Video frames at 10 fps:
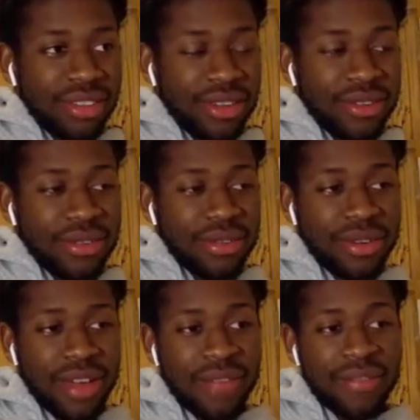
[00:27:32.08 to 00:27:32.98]

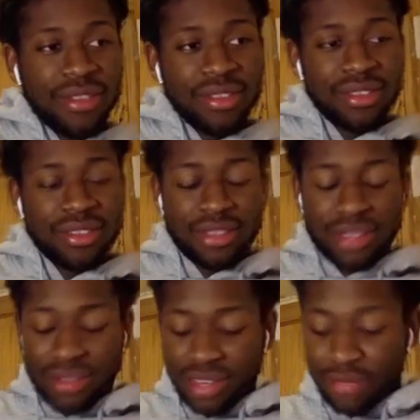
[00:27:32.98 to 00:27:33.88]
So I've
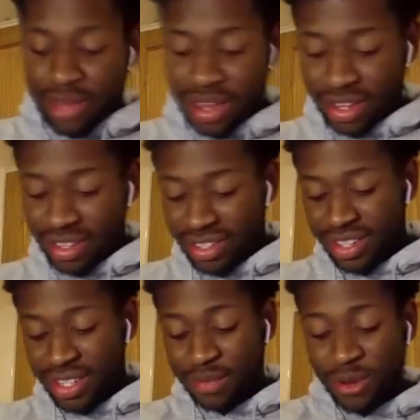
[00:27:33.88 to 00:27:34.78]
I've done my
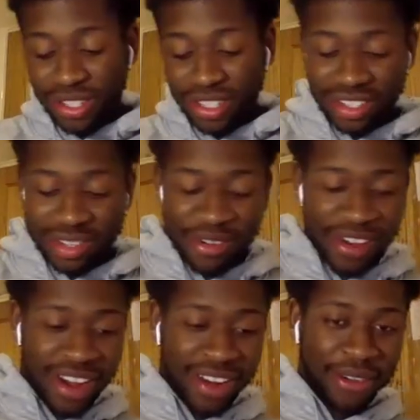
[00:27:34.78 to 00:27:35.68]
syndesmosis,
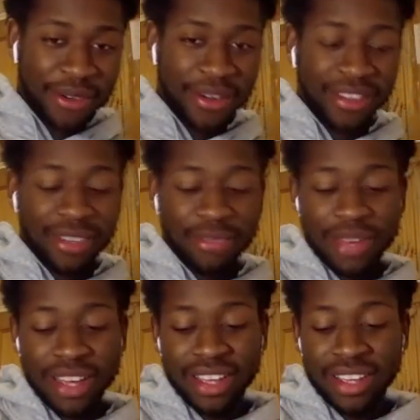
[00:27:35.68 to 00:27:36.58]
my right ankle. I've
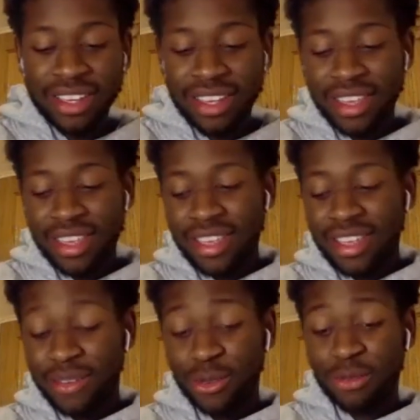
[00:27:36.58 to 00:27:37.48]
done my
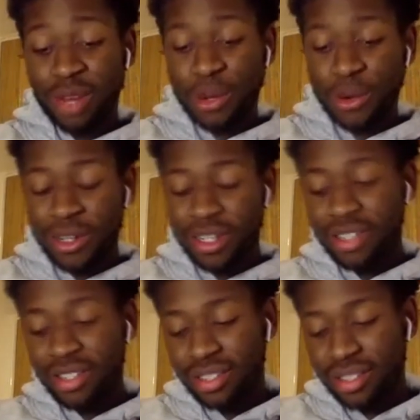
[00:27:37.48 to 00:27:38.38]
I've torn my quad,
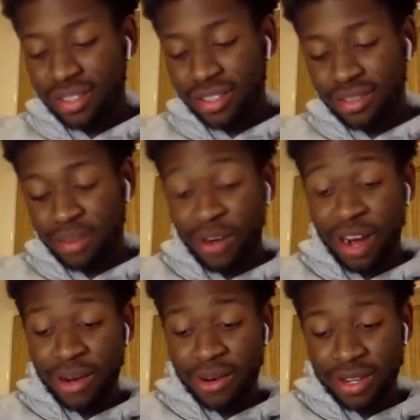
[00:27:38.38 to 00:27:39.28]
my
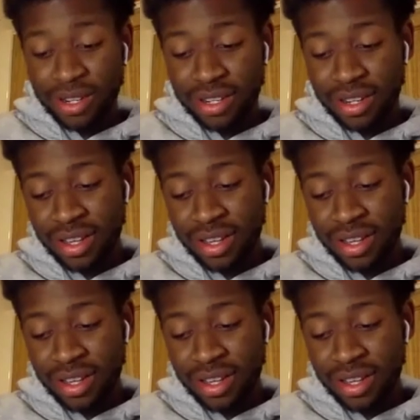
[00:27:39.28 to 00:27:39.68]
right quad.